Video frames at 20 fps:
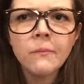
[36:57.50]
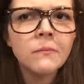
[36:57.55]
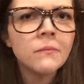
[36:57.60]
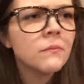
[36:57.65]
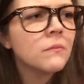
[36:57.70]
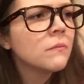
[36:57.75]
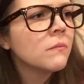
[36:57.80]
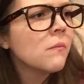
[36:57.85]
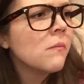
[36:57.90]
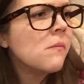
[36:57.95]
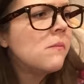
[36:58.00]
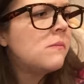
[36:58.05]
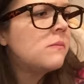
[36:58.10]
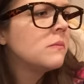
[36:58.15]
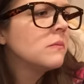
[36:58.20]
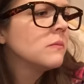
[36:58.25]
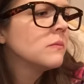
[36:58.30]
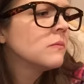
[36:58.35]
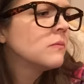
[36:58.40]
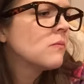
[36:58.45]

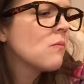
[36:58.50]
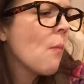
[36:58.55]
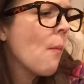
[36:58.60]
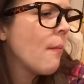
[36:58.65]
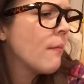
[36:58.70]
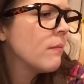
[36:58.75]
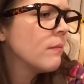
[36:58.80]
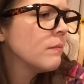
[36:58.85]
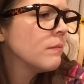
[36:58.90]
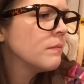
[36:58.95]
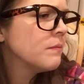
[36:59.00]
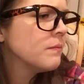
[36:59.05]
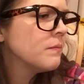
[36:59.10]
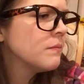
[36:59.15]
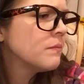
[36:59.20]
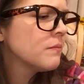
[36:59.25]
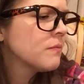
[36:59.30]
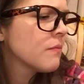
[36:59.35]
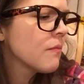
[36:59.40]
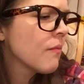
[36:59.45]

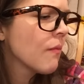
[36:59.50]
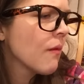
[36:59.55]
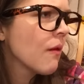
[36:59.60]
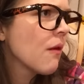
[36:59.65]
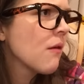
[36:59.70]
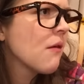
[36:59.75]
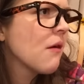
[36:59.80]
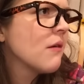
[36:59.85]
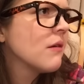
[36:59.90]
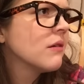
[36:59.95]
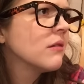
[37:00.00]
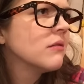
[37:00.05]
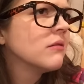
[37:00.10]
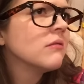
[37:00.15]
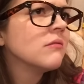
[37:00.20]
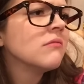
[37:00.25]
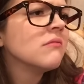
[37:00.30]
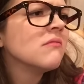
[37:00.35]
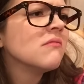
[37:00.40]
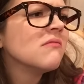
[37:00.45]

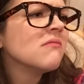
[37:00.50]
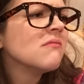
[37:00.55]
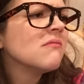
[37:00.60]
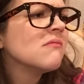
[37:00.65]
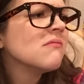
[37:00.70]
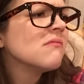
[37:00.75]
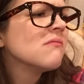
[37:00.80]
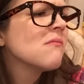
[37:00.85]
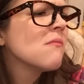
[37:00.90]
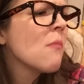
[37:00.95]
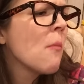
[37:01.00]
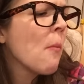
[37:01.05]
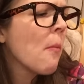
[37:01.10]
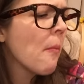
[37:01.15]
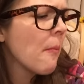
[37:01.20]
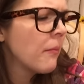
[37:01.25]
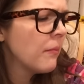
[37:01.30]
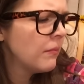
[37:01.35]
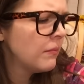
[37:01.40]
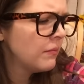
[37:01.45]

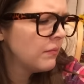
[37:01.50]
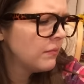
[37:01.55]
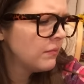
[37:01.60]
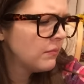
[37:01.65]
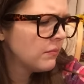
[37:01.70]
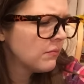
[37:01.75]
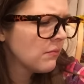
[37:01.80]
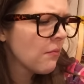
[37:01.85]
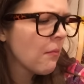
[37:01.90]
(silence)